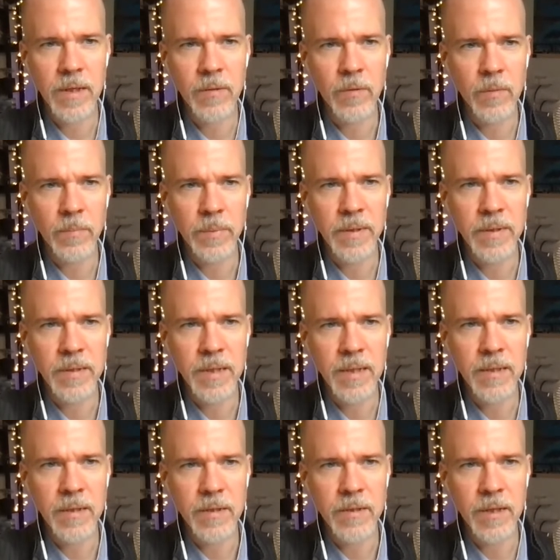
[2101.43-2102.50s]
room, please stay
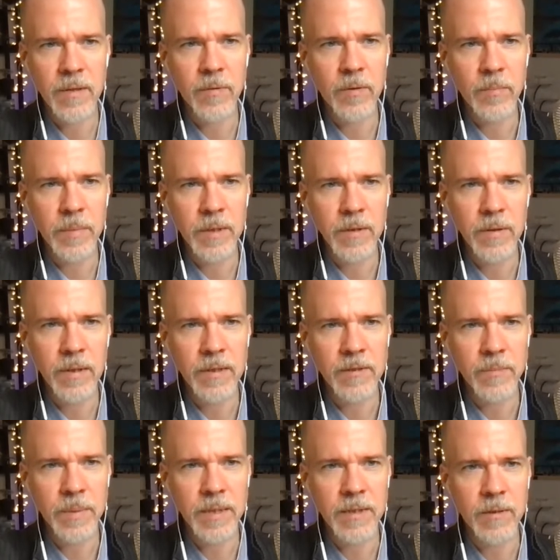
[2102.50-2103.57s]
in the chat room, but you guys
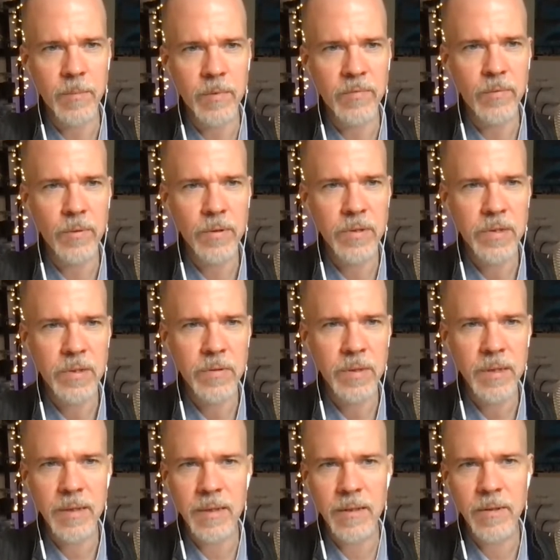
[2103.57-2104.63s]
have been here before, so
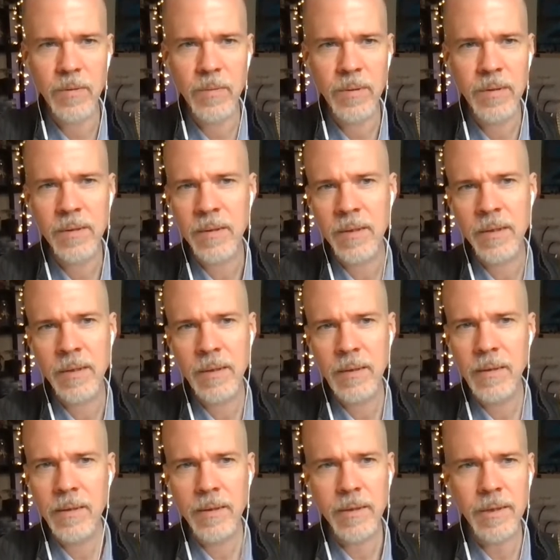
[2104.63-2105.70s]
you know.
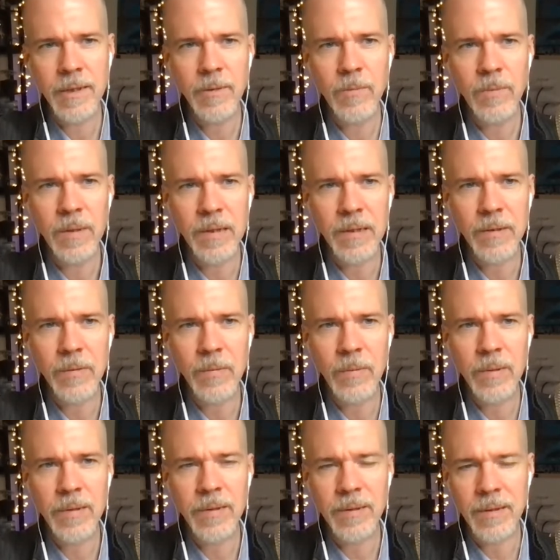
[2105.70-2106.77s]
You
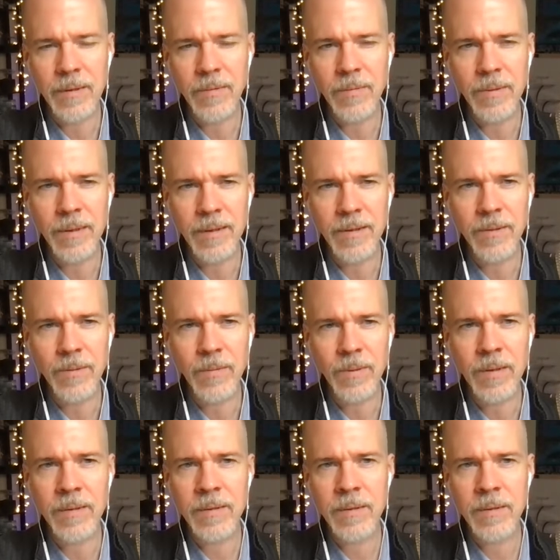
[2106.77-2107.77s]
know, you know.